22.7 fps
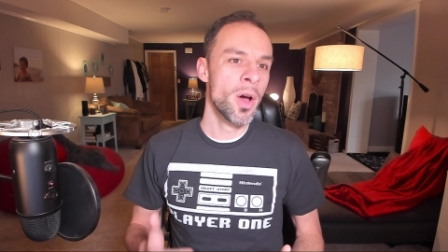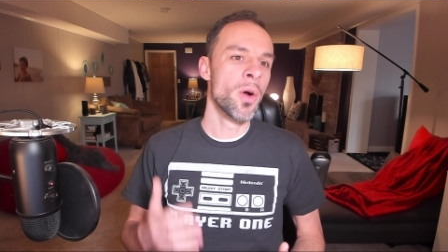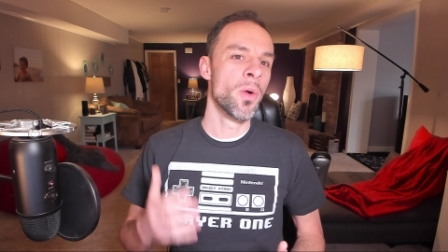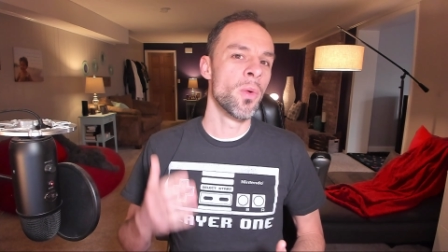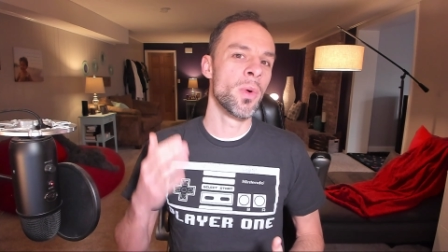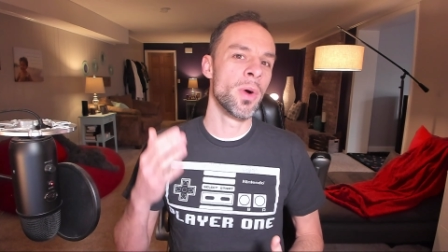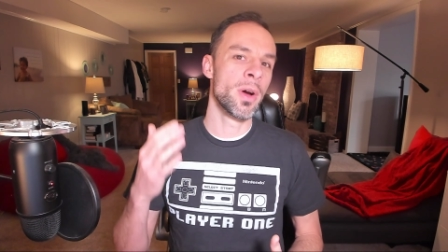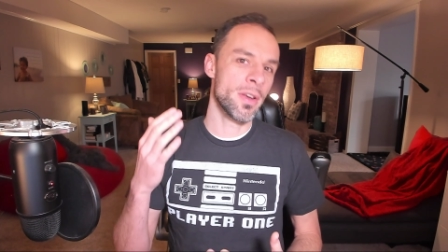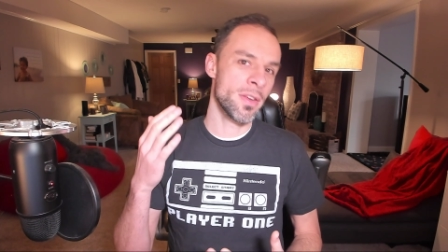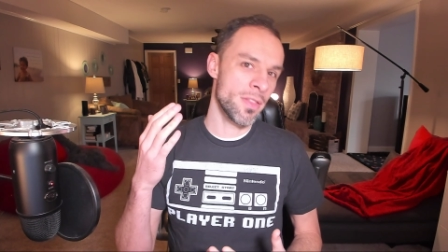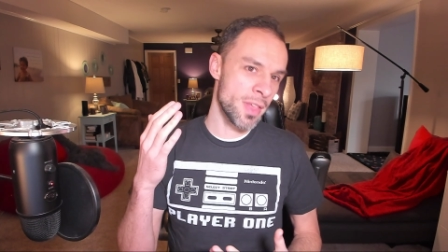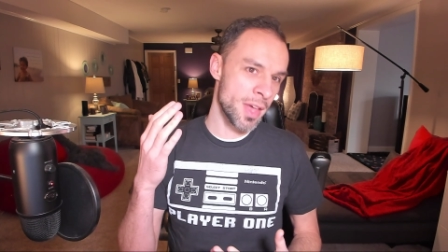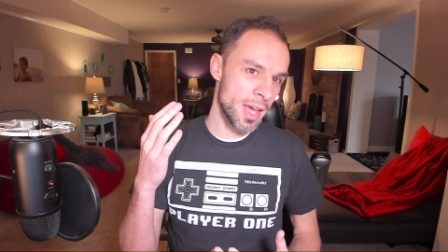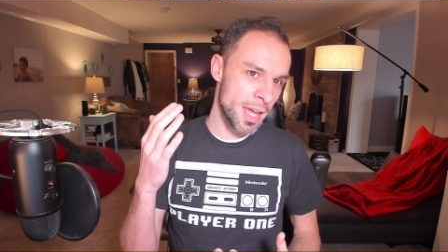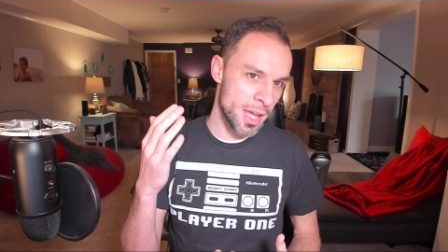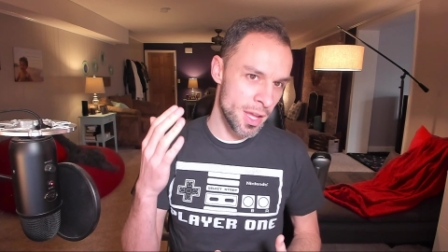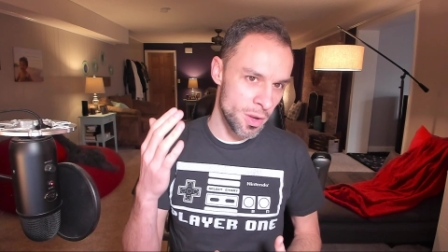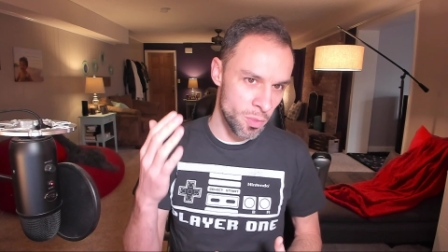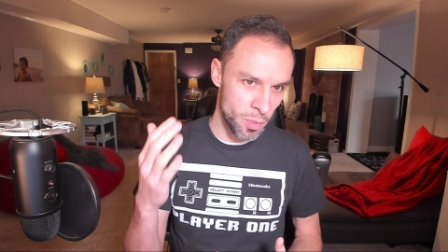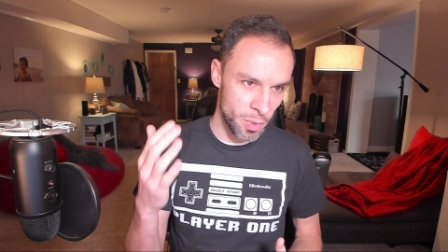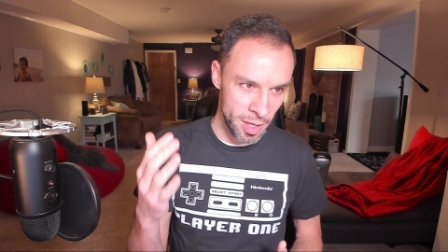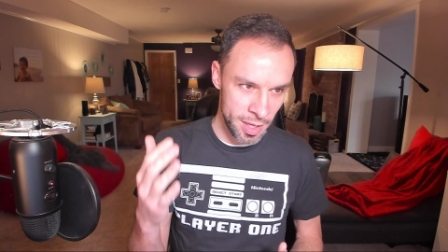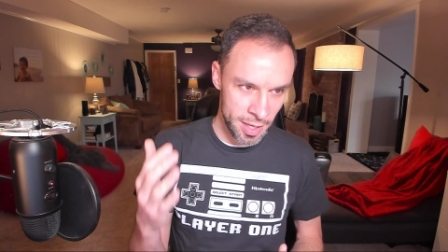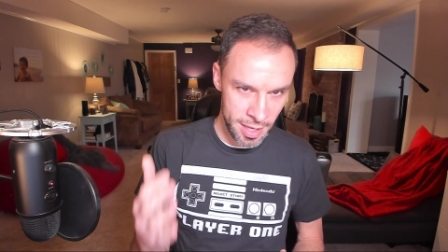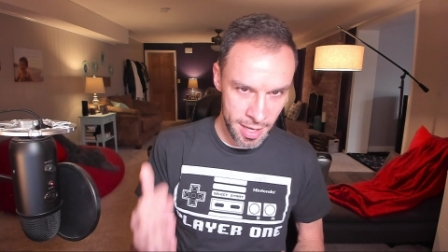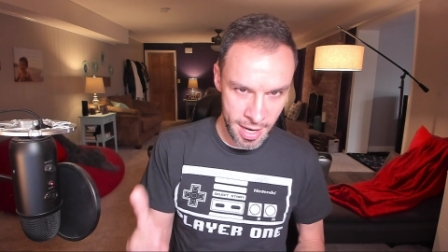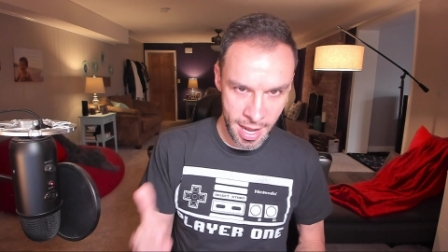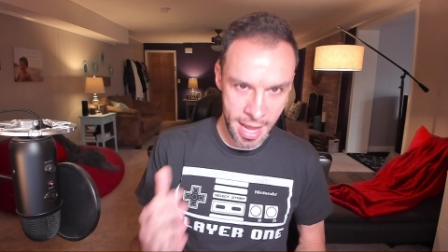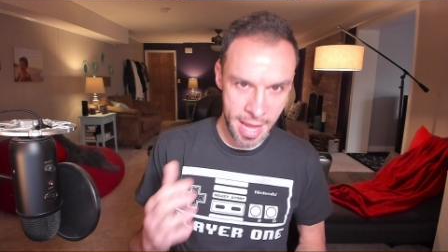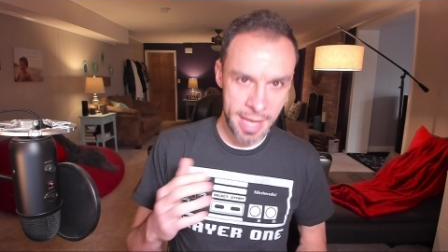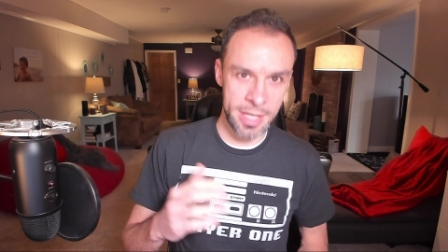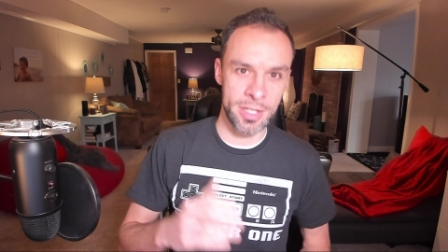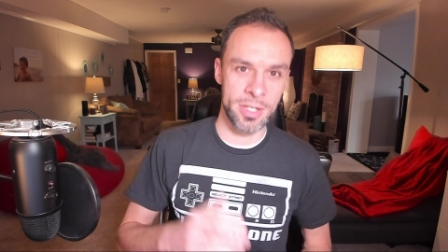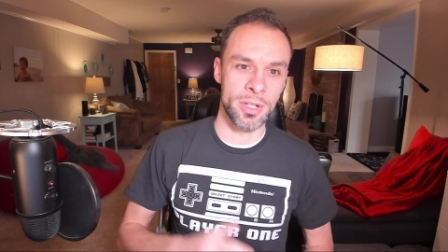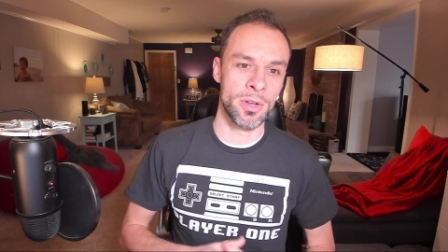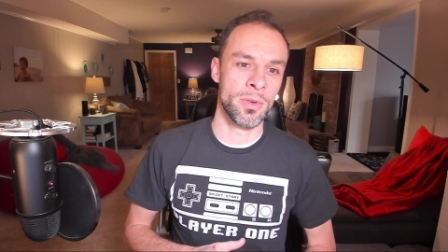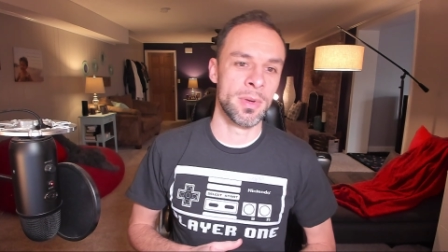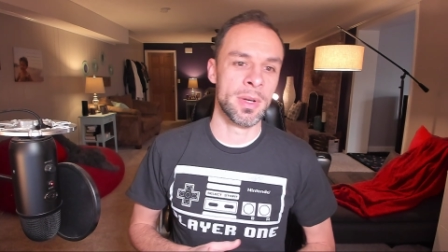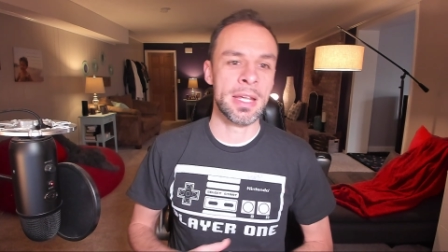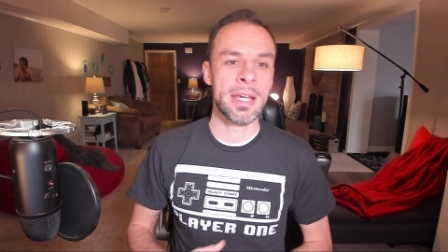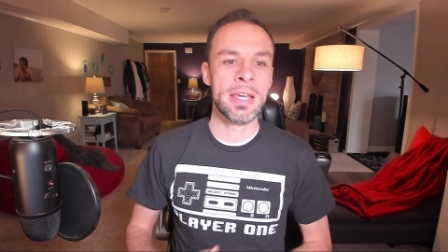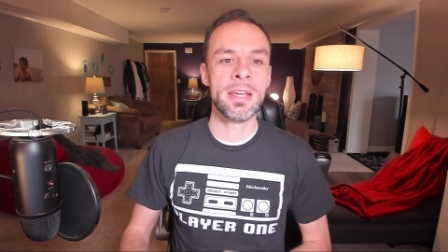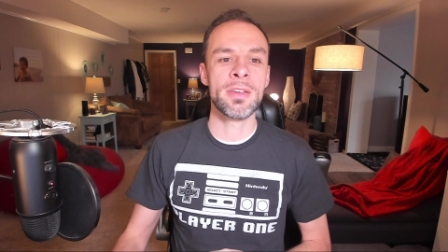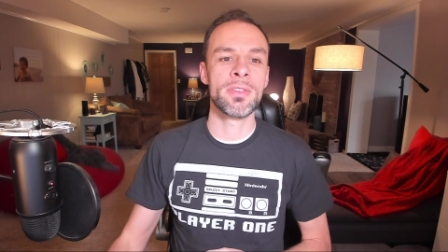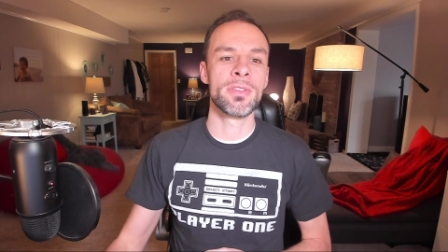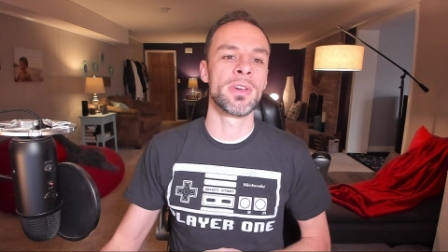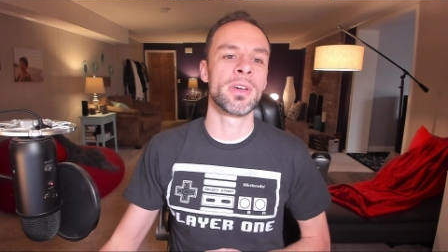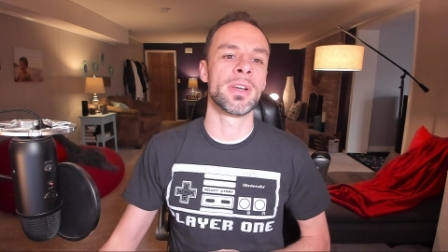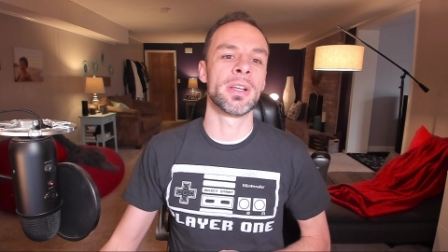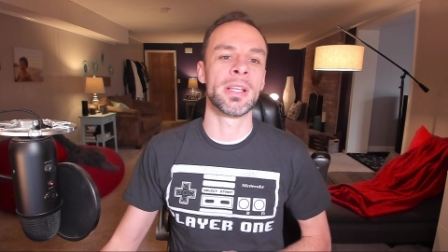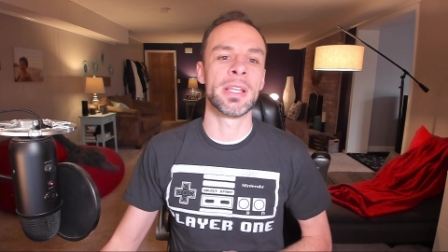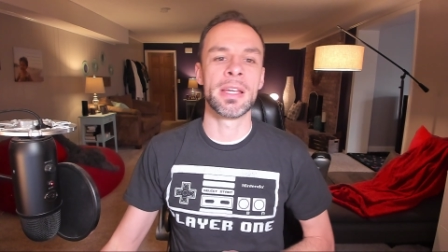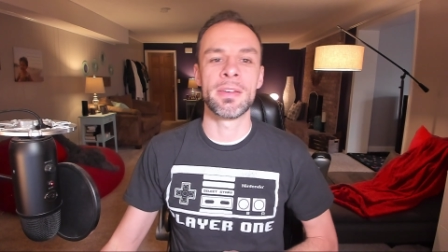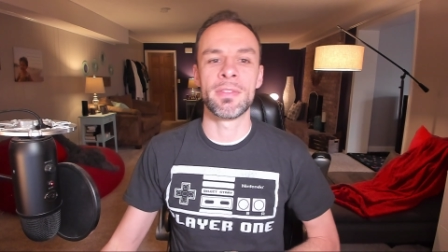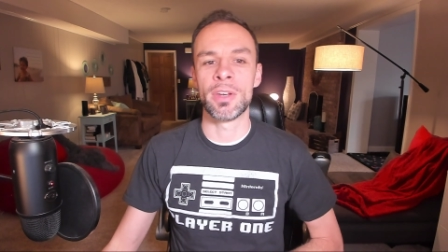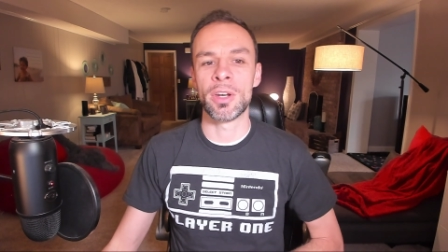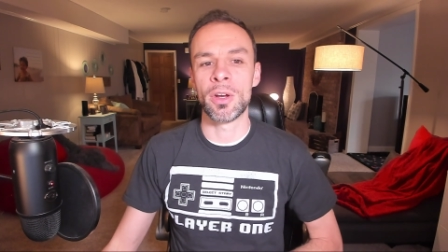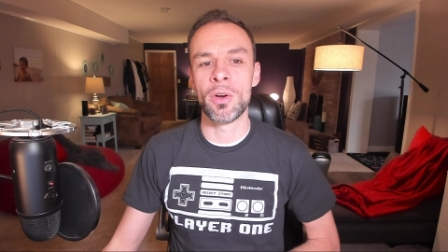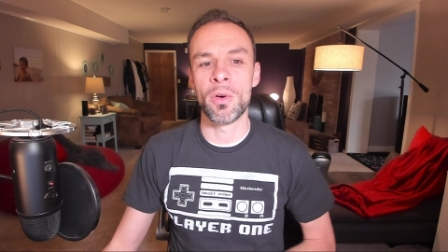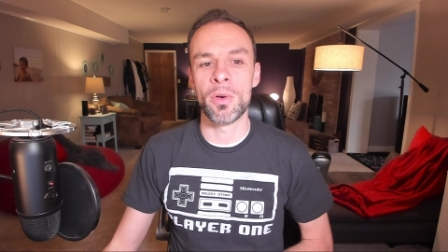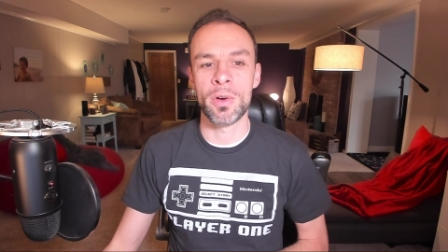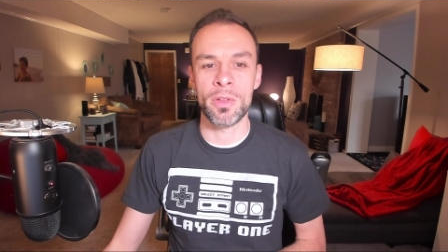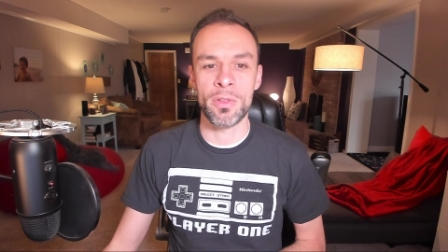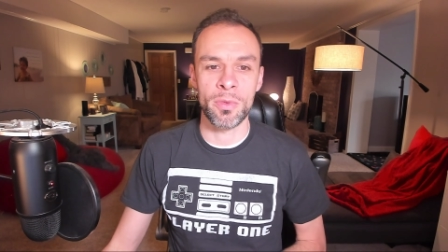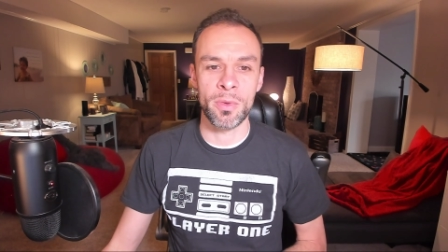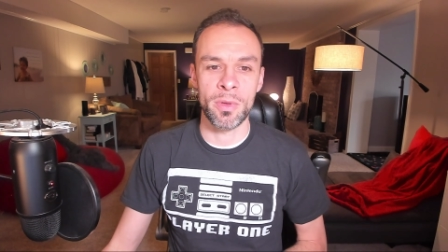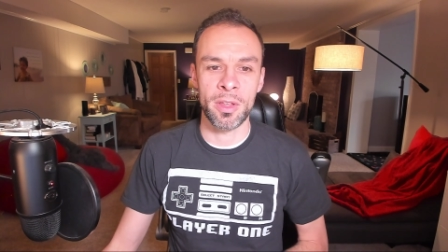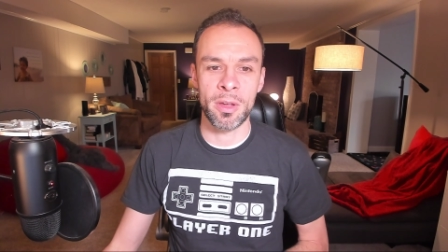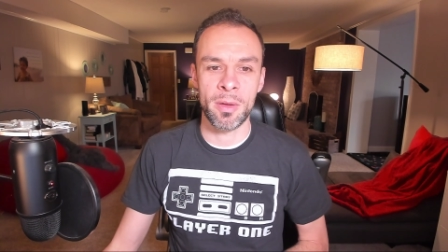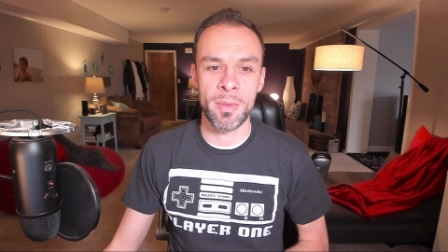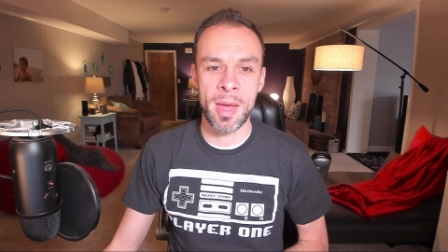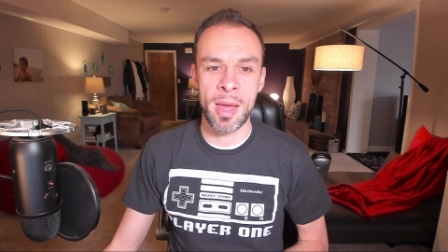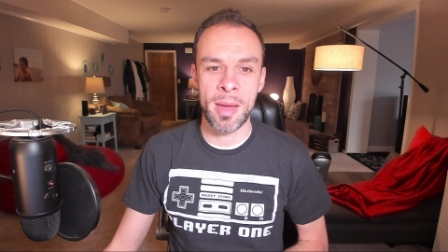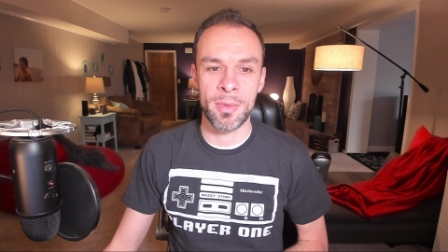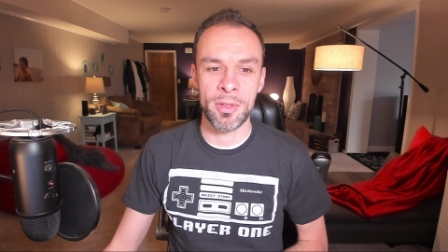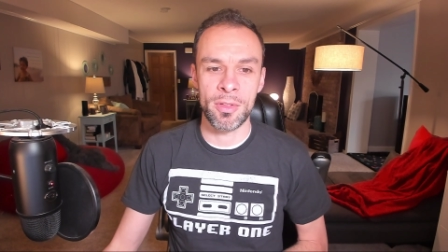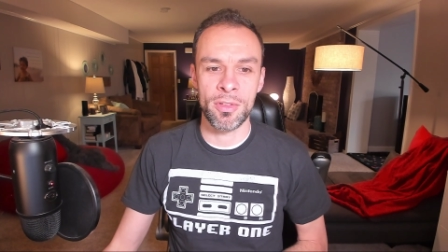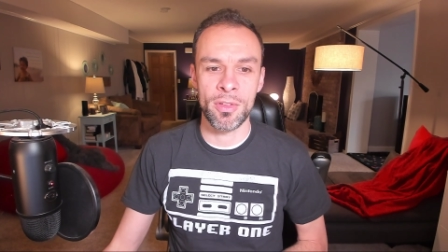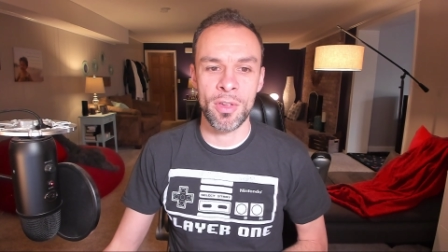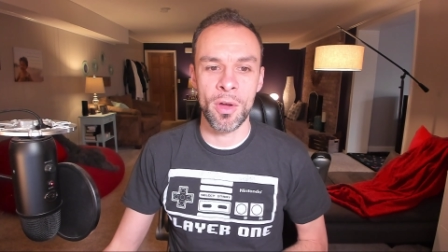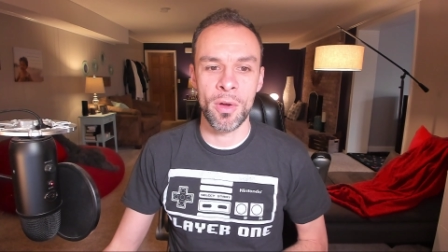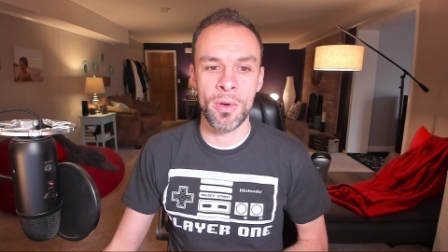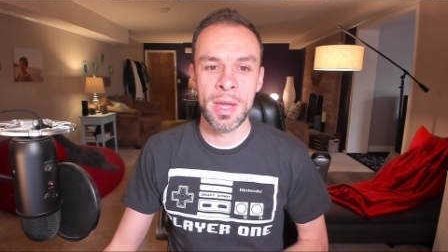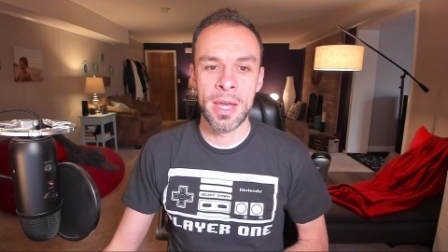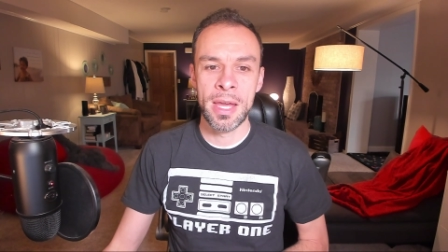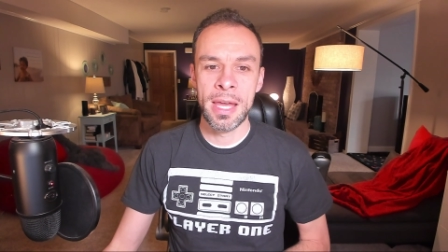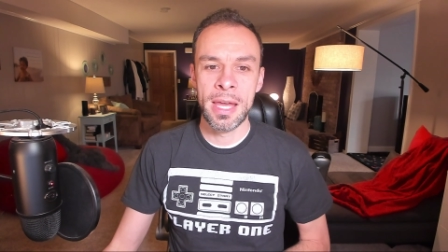what they would not do, and he is going to live in accordance with the commandments. So,